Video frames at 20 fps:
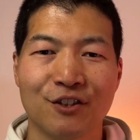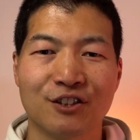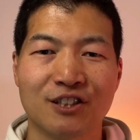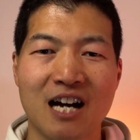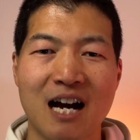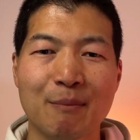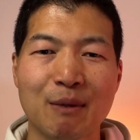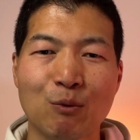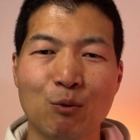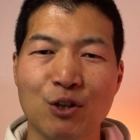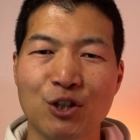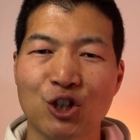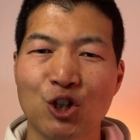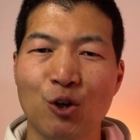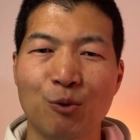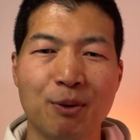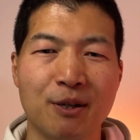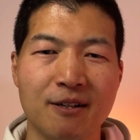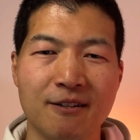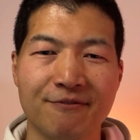The timing was
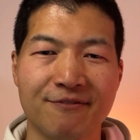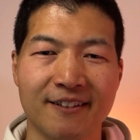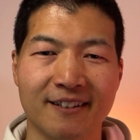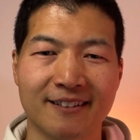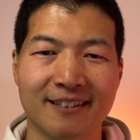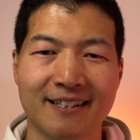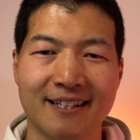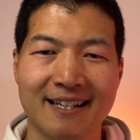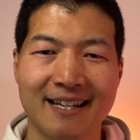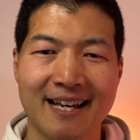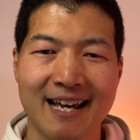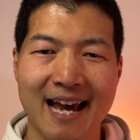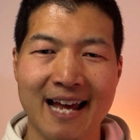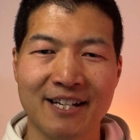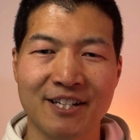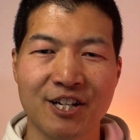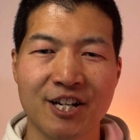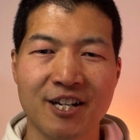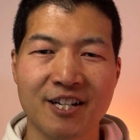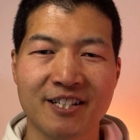so perfect
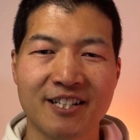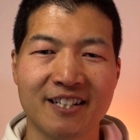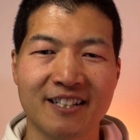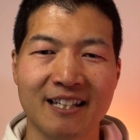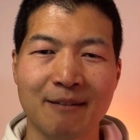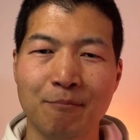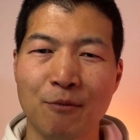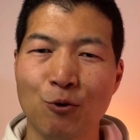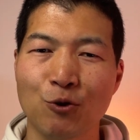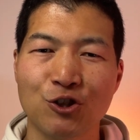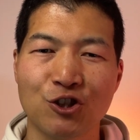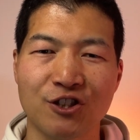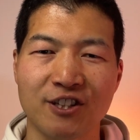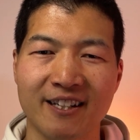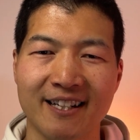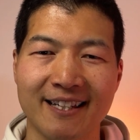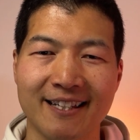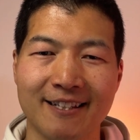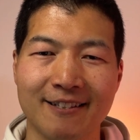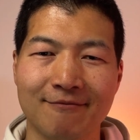and it hit her
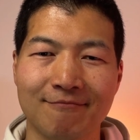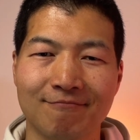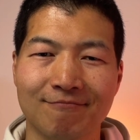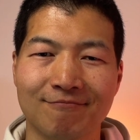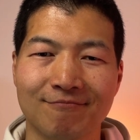emotionally